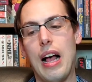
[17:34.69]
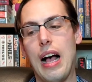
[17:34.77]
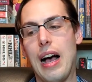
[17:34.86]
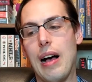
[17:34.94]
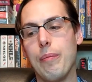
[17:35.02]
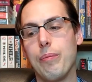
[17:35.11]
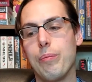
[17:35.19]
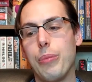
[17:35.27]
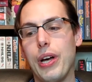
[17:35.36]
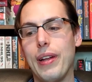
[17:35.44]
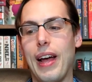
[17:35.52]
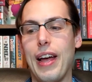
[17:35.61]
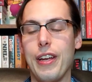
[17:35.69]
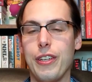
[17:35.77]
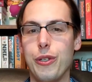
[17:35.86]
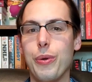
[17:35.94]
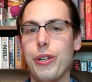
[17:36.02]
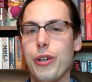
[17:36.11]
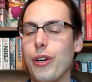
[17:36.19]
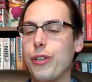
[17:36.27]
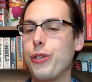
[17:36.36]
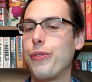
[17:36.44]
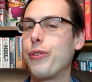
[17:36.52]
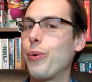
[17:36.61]
Um, but I do
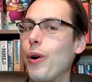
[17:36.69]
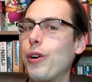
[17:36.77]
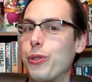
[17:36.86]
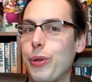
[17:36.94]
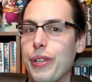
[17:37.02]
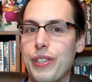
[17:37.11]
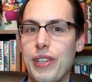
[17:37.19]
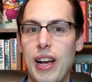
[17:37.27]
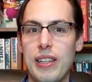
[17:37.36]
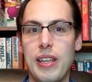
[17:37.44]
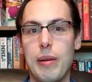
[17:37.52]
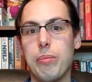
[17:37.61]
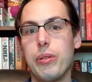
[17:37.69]
encourage you, if you are enjoying this content,